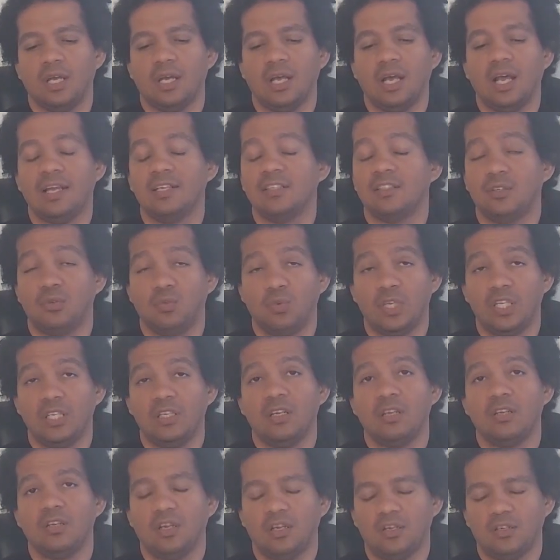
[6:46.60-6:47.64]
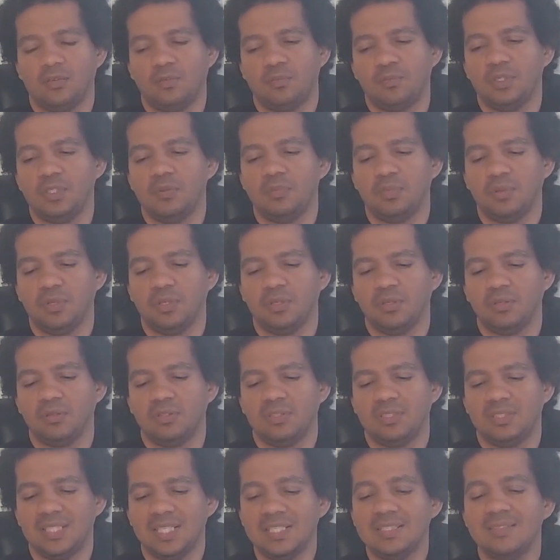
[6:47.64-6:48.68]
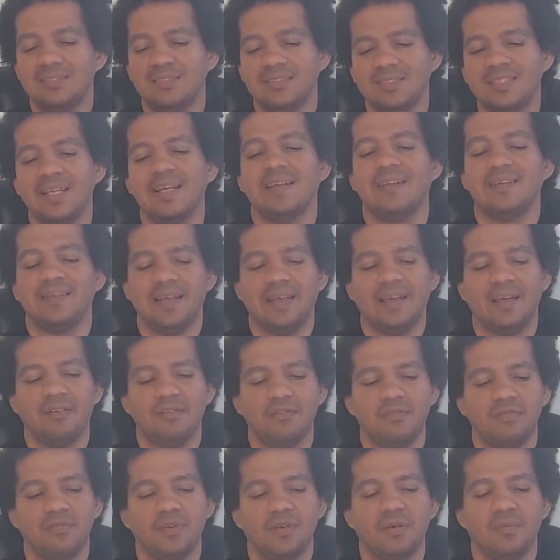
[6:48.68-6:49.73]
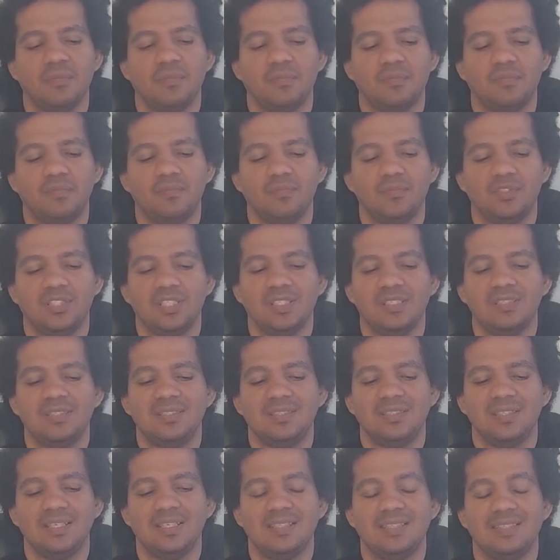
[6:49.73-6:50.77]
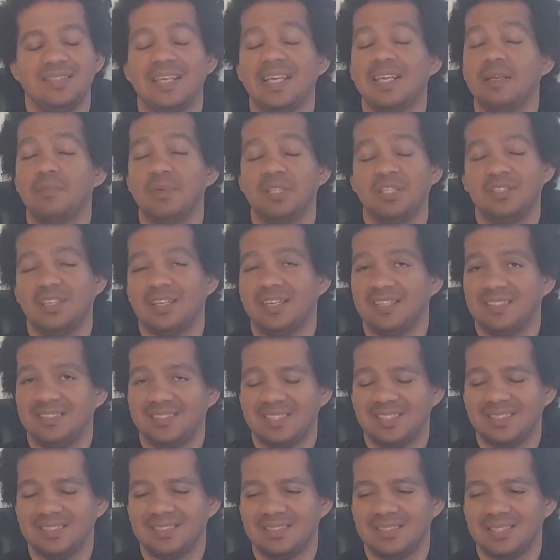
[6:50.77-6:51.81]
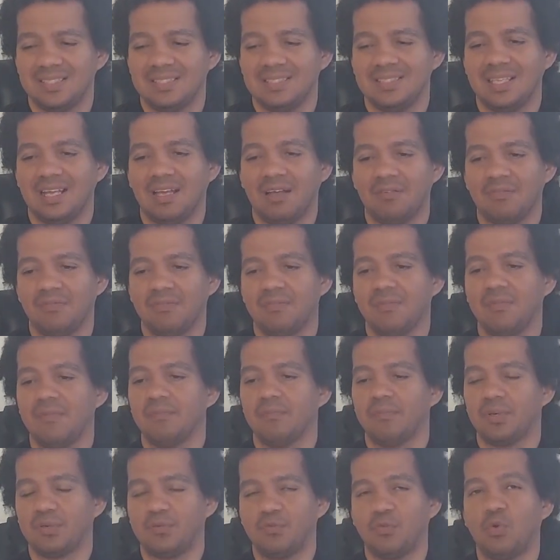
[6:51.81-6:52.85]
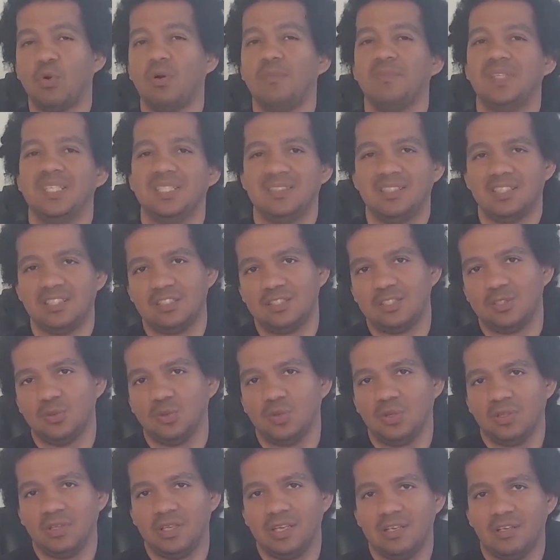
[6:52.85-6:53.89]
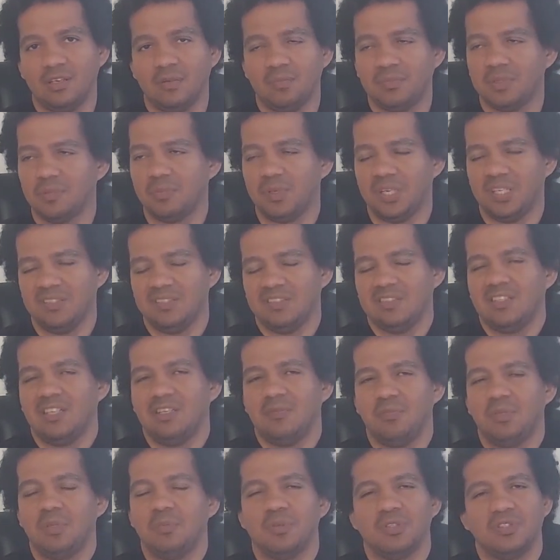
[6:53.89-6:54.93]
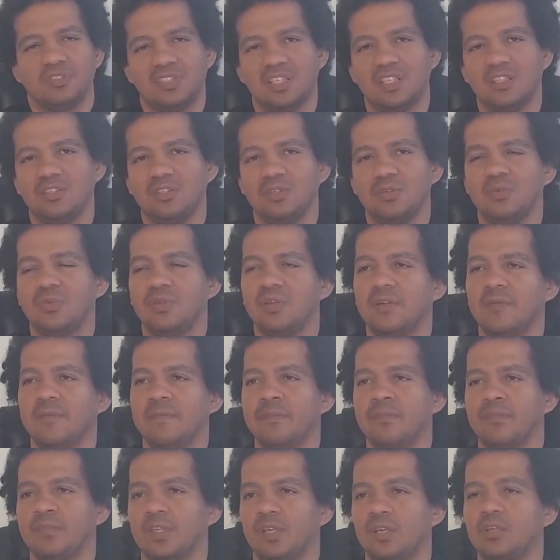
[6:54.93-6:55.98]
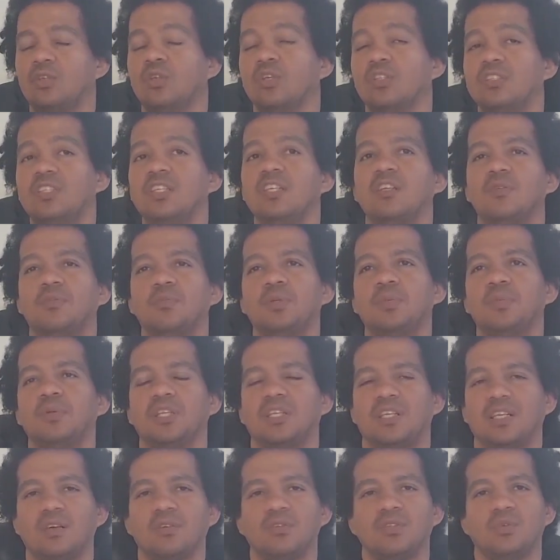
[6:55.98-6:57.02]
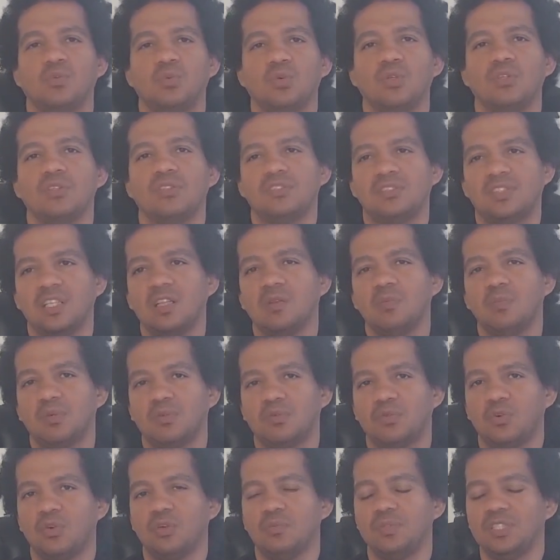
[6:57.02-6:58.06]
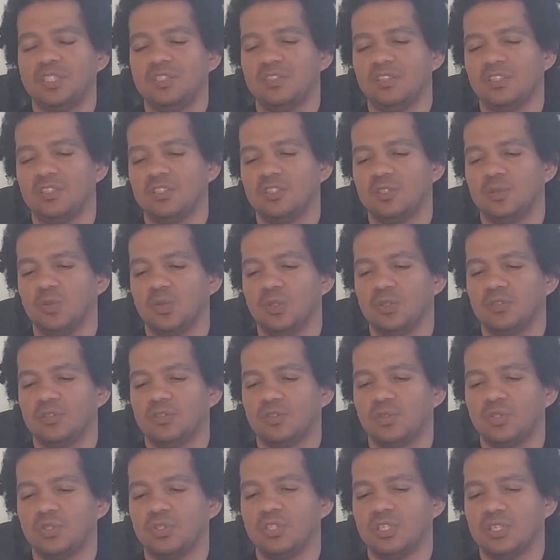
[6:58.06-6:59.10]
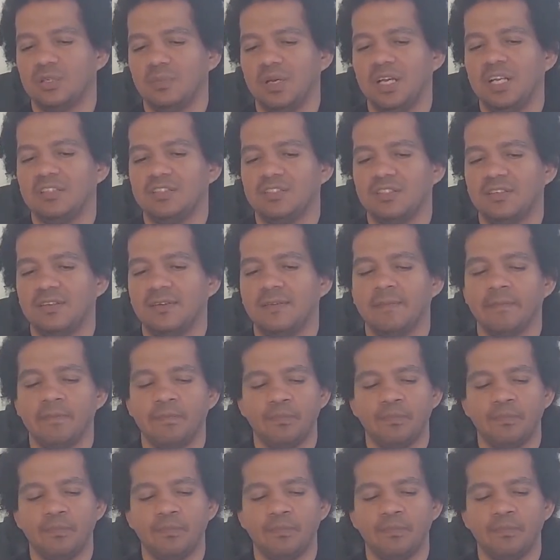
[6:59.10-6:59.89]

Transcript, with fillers: Either way, a lot of people since then have, uh, since it came into existence, have performed this ritual, and up to present day, people still do. A good deal of people around the world still perform these rituals, so you can imagine.